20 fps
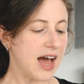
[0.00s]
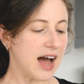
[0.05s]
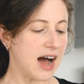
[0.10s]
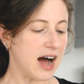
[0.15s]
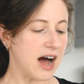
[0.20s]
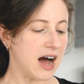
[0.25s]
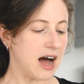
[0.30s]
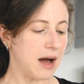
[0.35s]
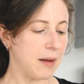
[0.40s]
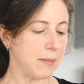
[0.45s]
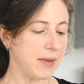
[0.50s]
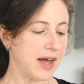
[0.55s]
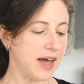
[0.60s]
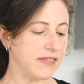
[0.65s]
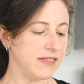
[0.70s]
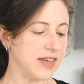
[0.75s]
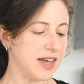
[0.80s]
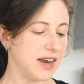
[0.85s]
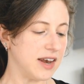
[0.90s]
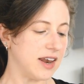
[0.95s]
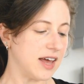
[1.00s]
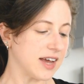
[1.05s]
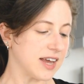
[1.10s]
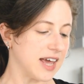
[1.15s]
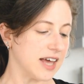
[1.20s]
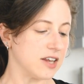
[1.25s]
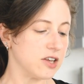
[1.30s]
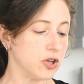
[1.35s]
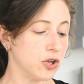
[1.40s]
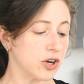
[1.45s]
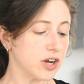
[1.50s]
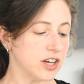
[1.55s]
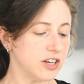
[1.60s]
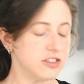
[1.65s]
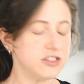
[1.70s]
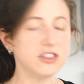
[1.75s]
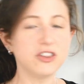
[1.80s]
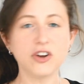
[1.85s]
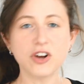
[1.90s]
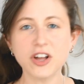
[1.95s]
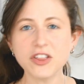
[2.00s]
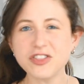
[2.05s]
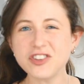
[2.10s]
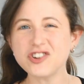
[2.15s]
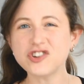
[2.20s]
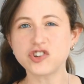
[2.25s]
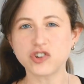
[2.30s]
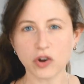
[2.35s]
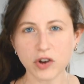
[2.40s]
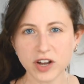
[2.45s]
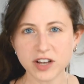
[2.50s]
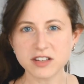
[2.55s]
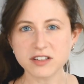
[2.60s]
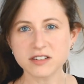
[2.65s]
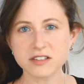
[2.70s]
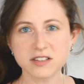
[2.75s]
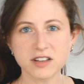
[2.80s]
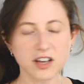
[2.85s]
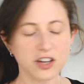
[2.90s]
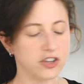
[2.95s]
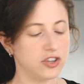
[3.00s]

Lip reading: And then again, look at the sugars.